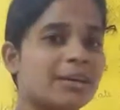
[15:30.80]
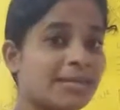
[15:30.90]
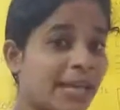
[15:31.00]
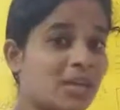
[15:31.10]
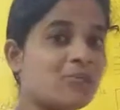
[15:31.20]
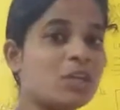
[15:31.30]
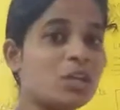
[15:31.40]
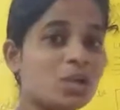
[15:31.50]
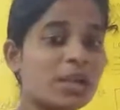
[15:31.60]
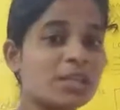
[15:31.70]
can we
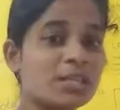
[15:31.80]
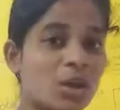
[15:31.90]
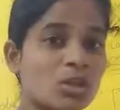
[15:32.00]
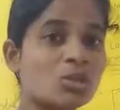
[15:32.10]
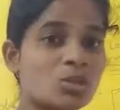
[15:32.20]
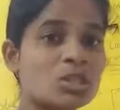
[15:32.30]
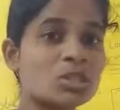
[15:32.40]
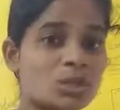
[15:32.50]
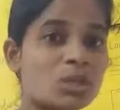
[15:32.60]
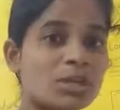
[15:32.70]
locate our own
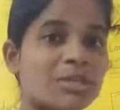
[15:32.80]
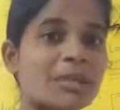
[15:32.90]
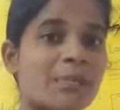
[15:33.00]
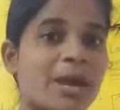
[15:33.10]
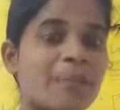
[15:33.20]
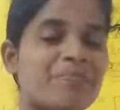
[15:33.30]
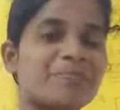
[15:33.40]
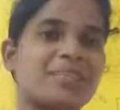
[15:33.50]
school in the map?